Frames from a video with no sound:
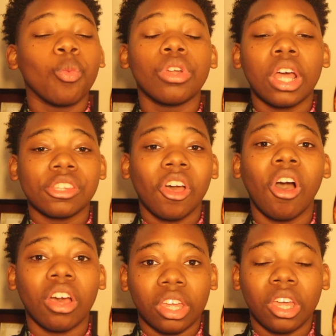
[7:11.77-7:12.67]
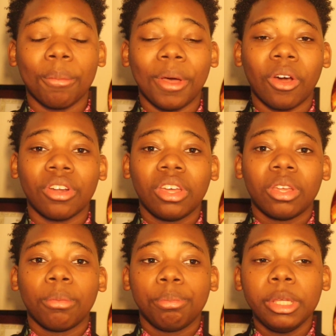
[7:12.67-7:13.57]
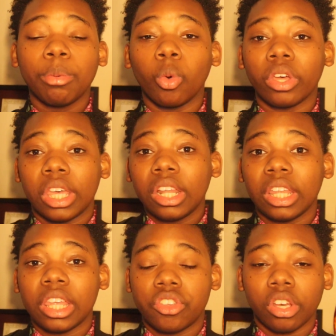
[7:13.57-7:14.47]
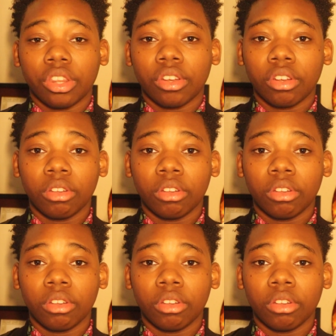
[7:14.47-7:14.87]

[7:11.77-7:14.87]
We're not talking about people killing each other.